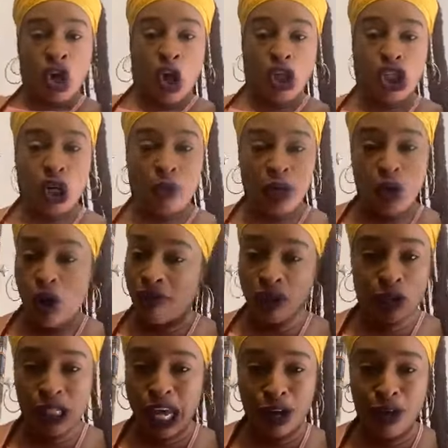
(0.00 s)
No children you
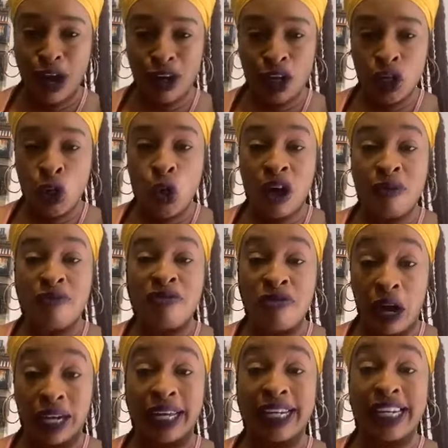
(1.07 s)
have. You say you look you look
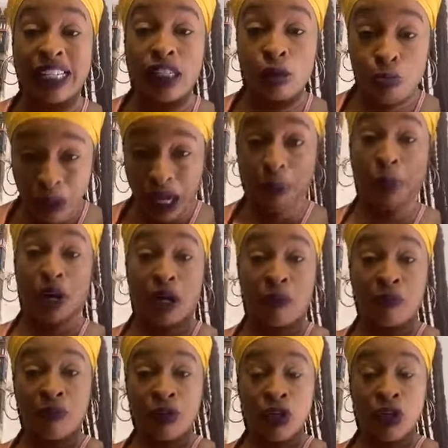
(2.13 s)
fucking despicable.